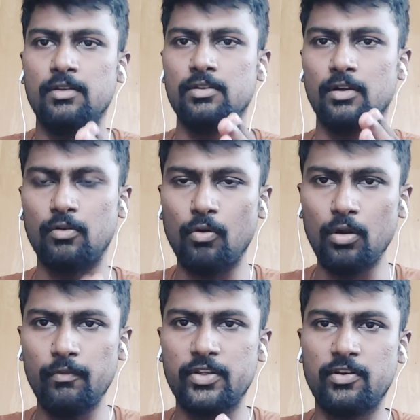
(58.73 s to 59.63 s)
The goal
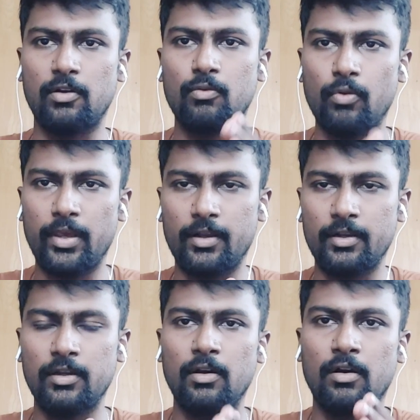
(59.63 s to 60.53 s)
which you are going
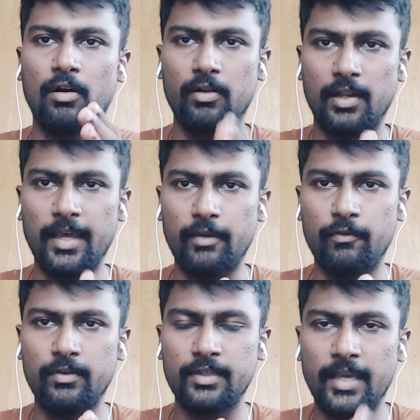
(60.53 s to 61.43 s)
on life
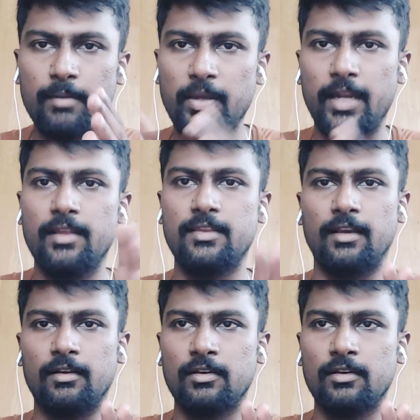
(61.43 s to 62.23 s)
can be anything.